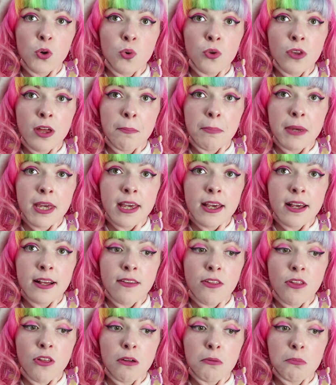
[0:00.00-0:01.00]
or they'll be
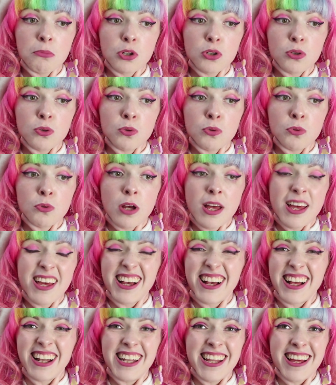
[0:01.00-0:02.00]
in some cool
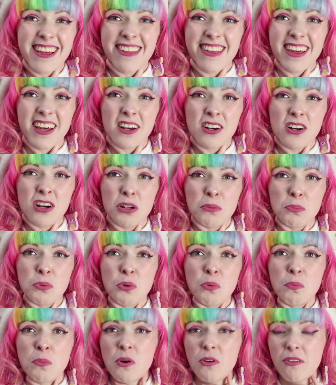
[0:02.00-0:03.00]
classic
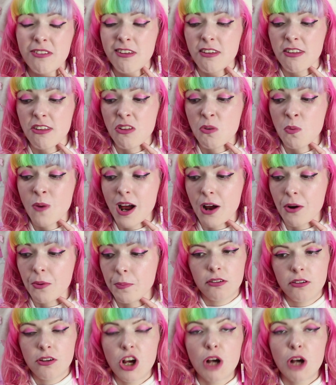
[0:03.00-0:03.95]
cardboard boxes as well.